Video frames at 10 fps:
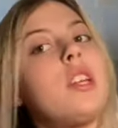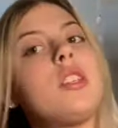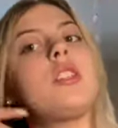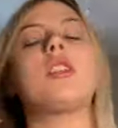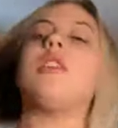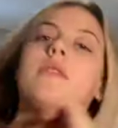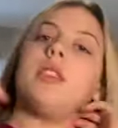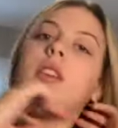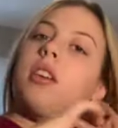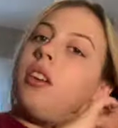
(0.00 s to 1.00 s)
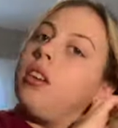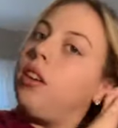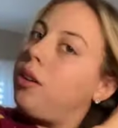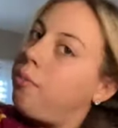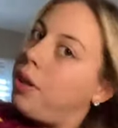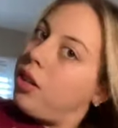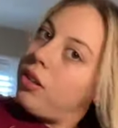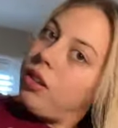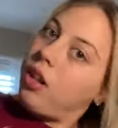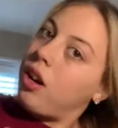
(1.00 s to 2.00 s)
Just gives it a better
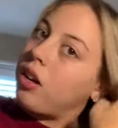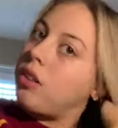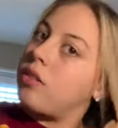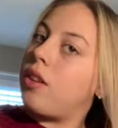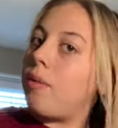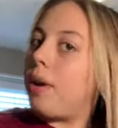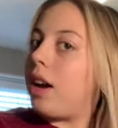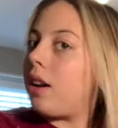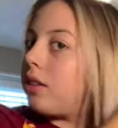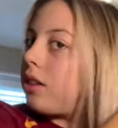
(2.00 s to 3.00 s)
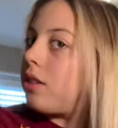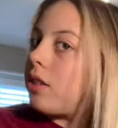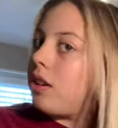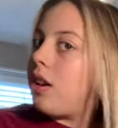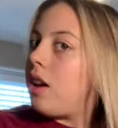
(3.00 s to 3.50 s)
look so that my hair doesn't